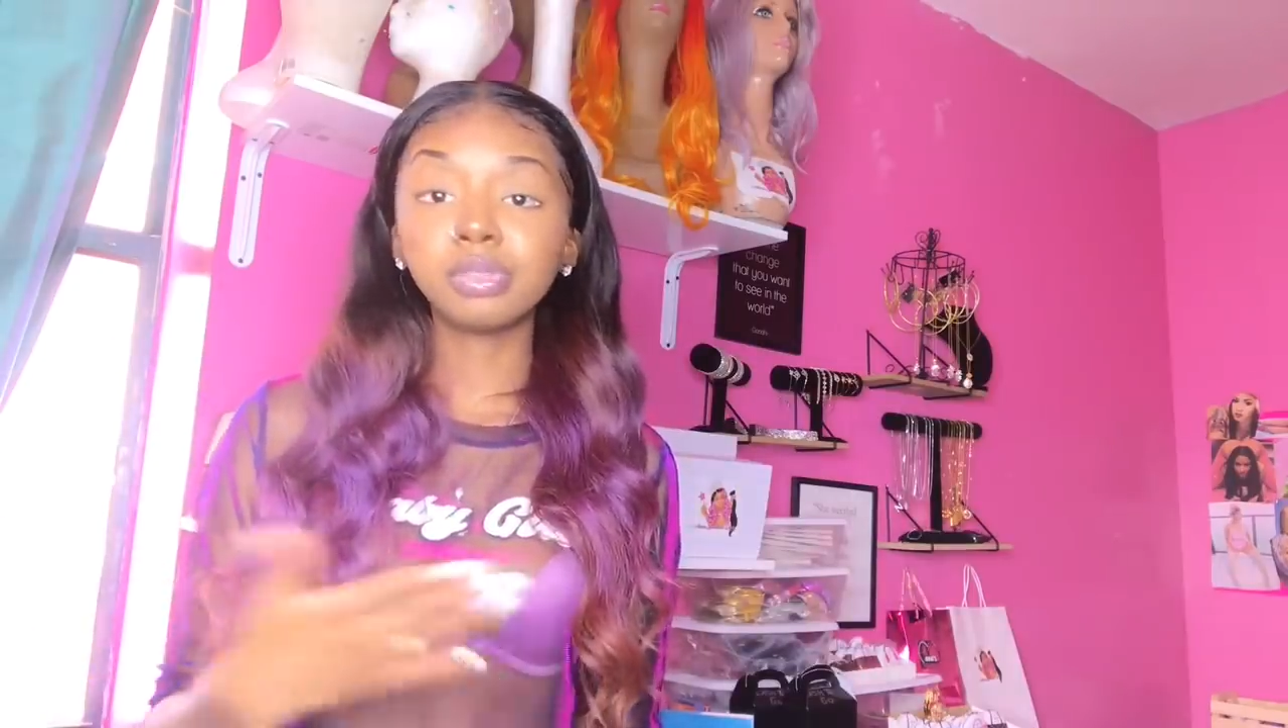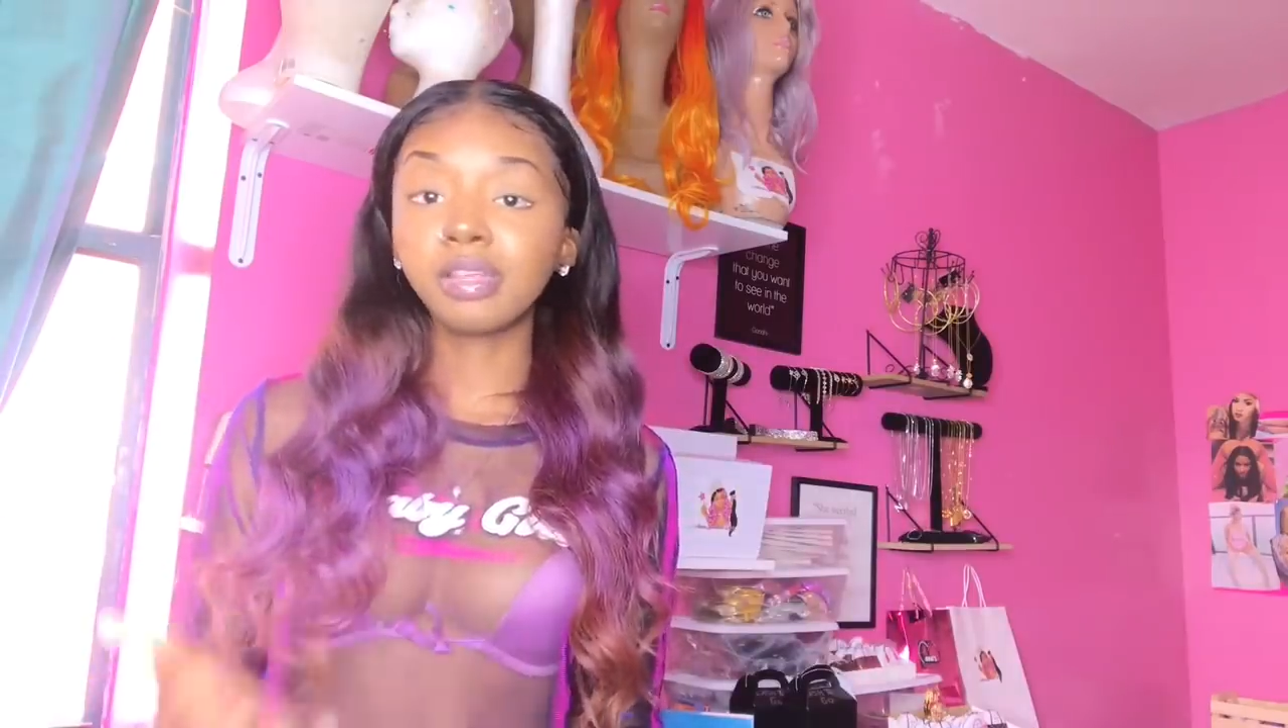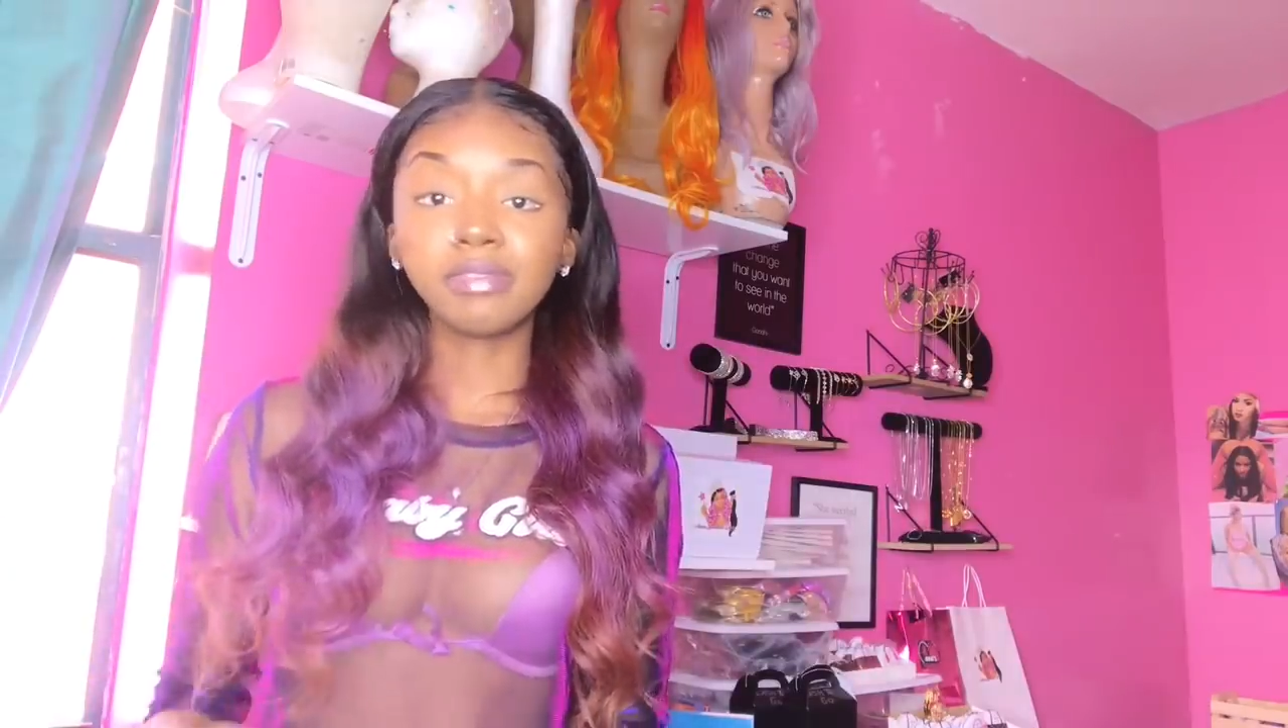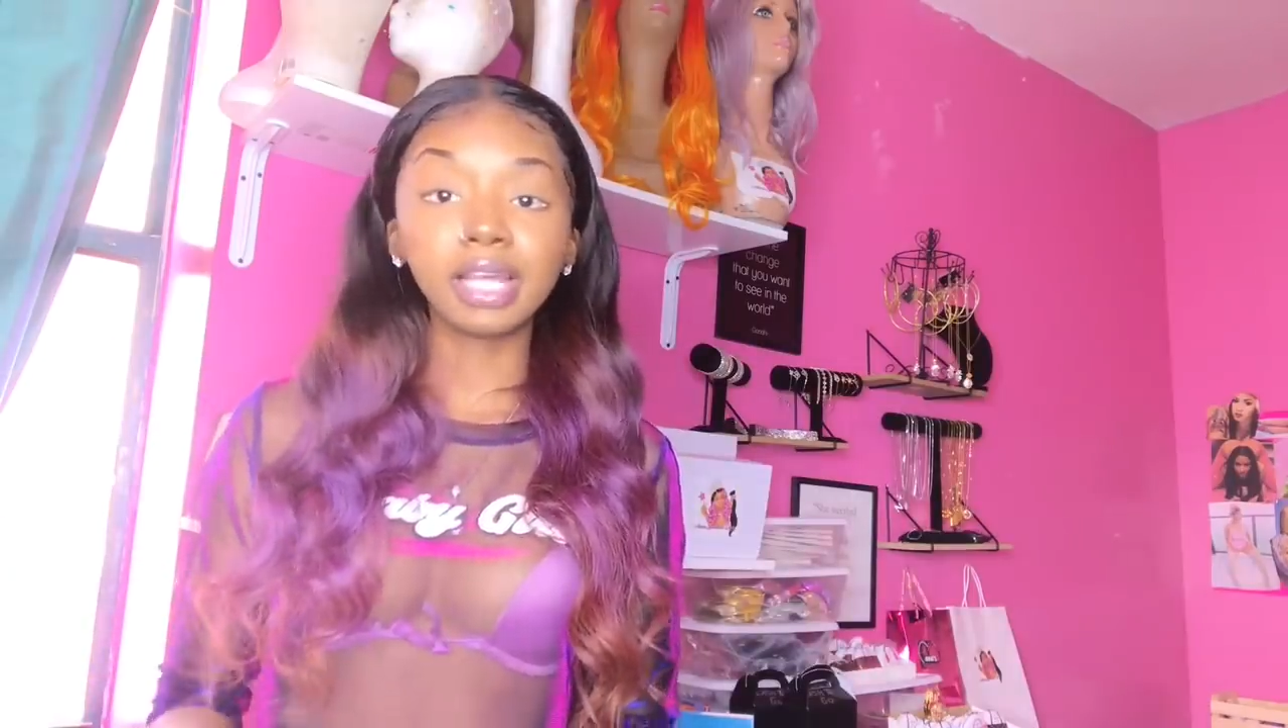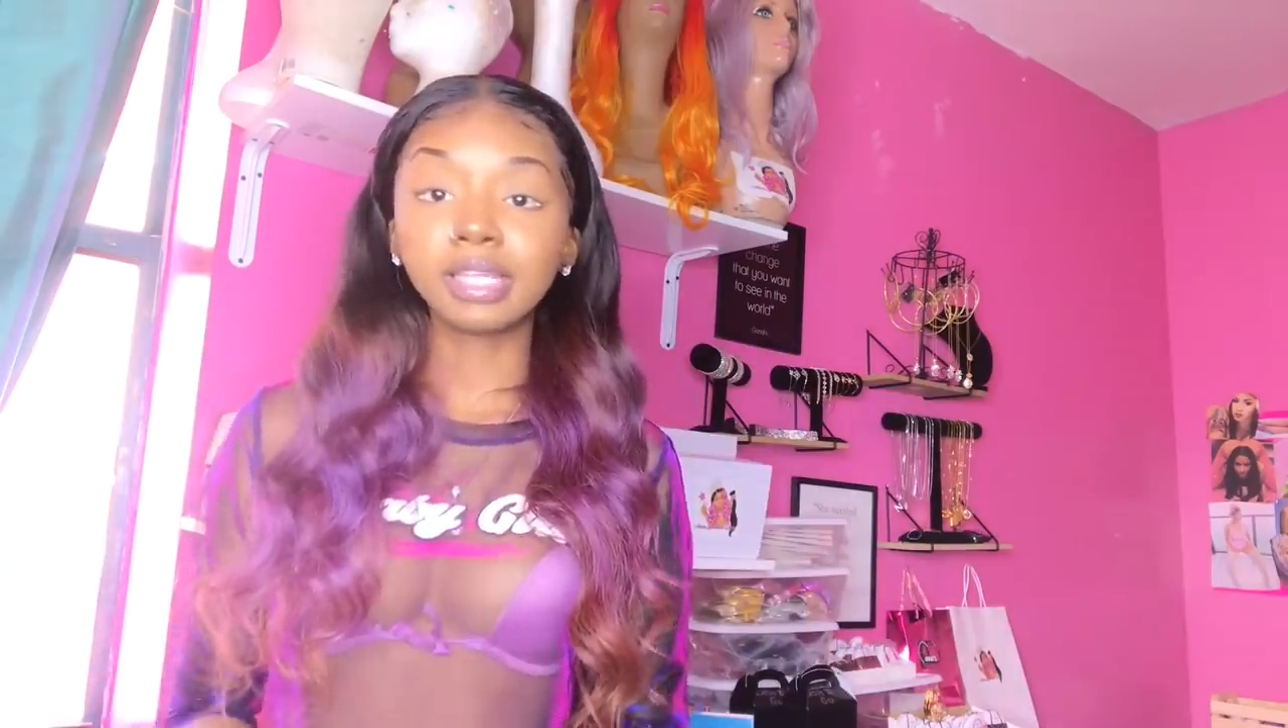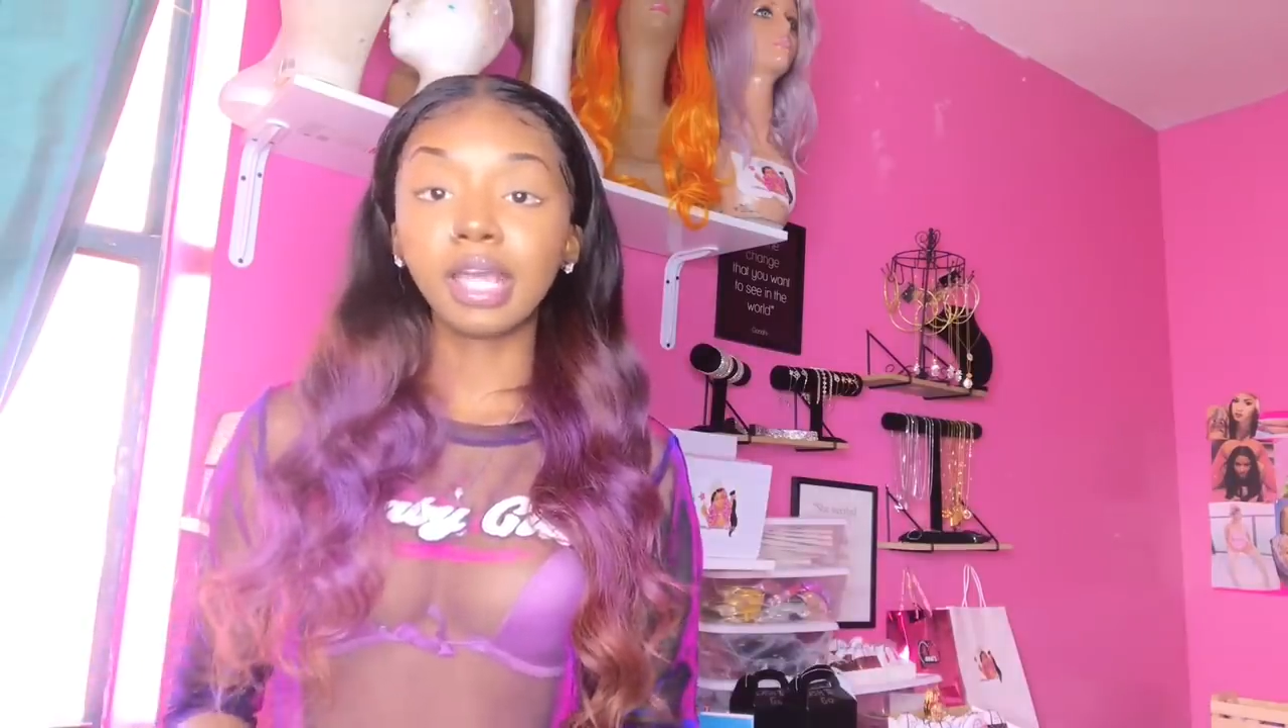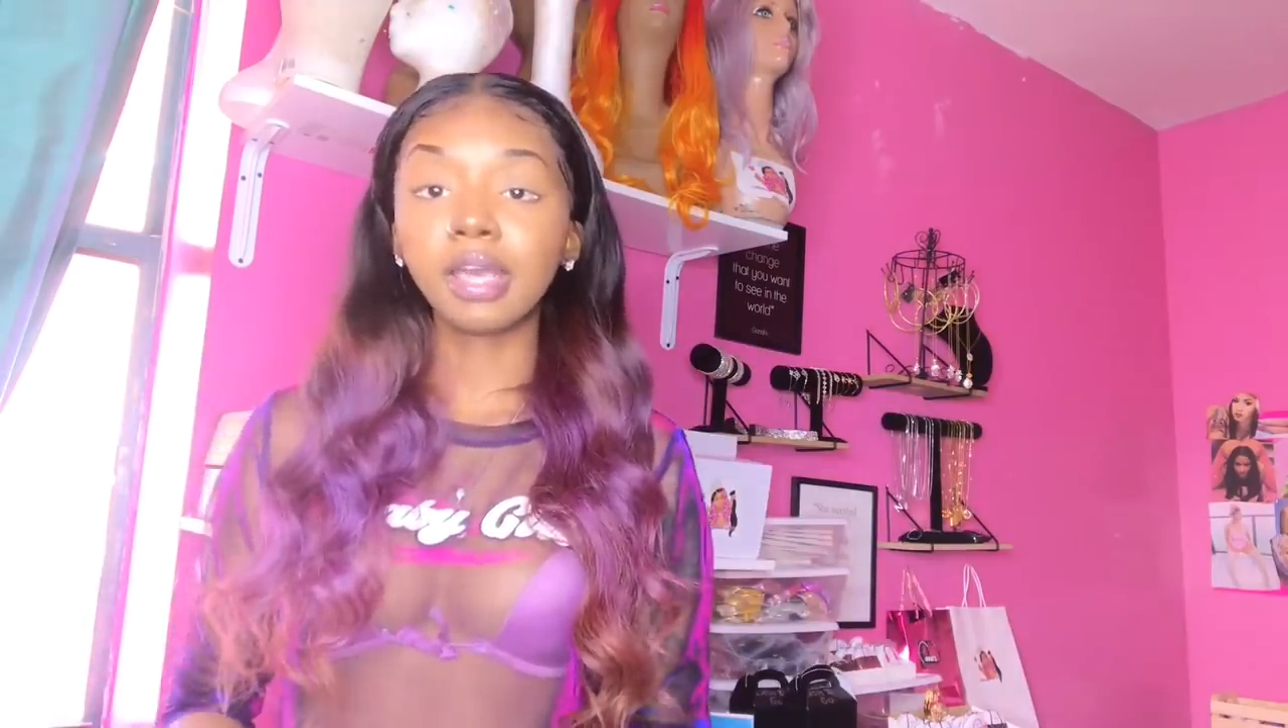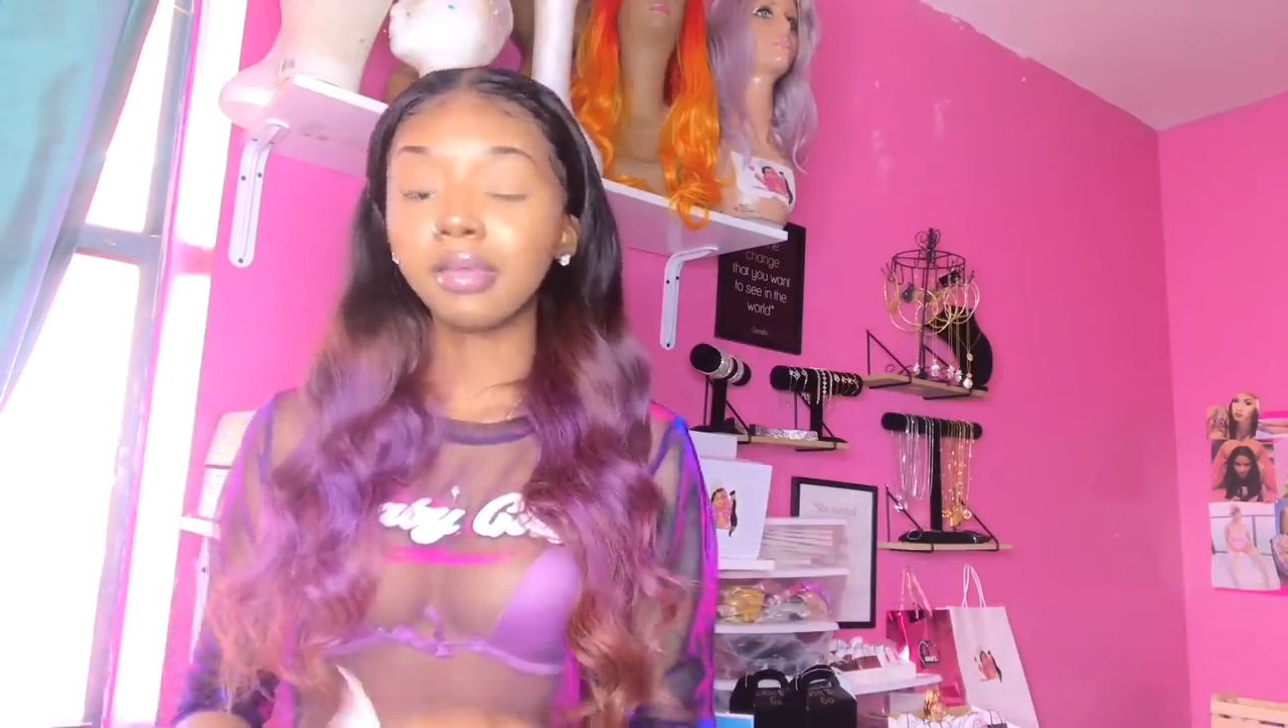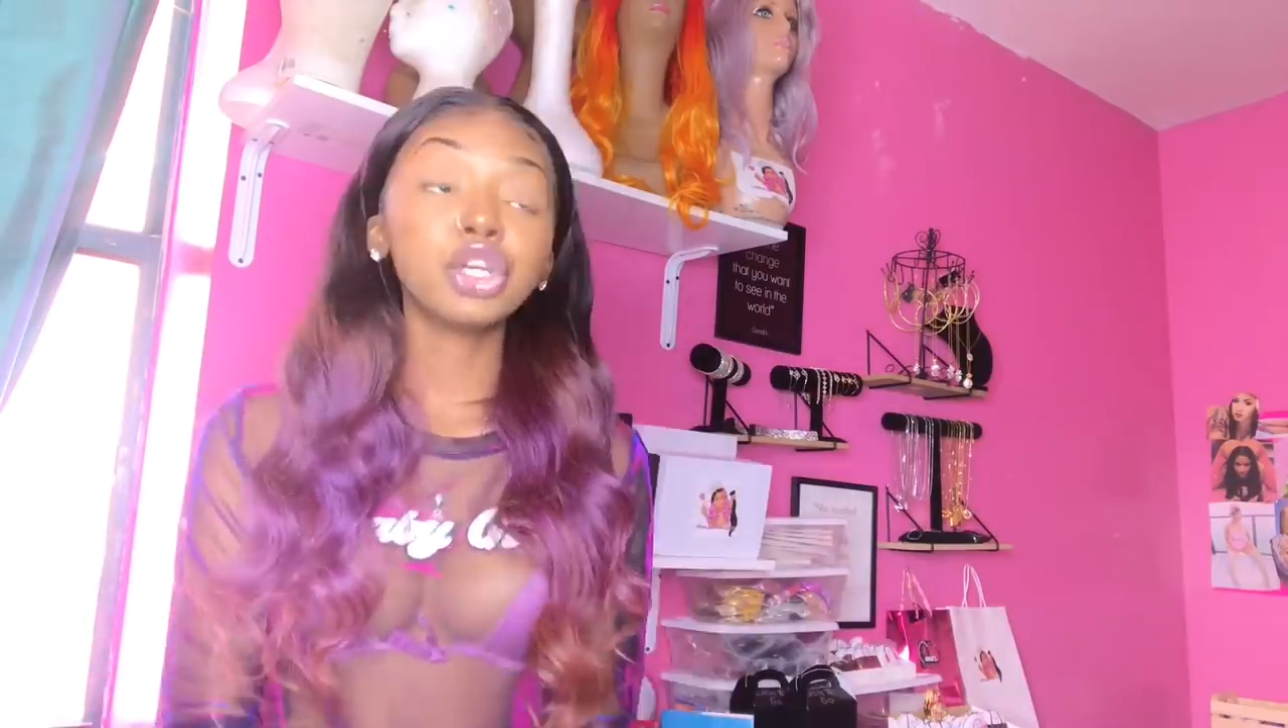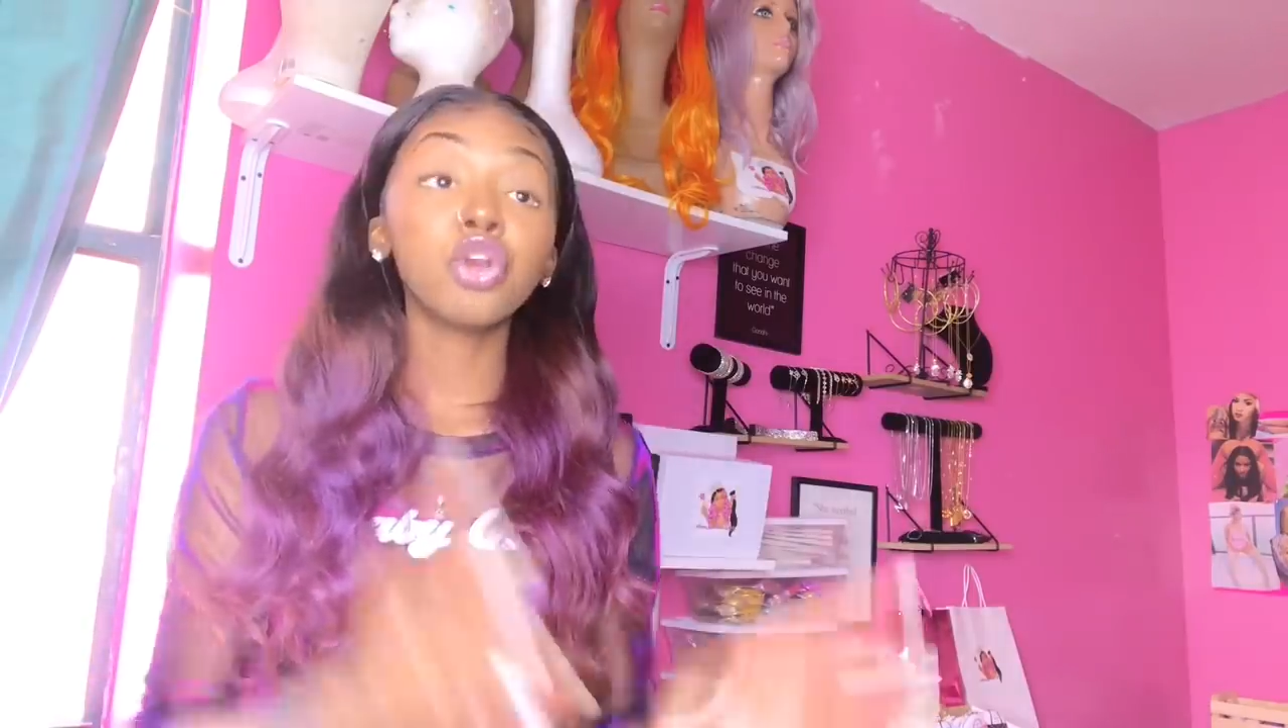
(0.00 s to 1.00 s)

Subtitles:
stuff like that.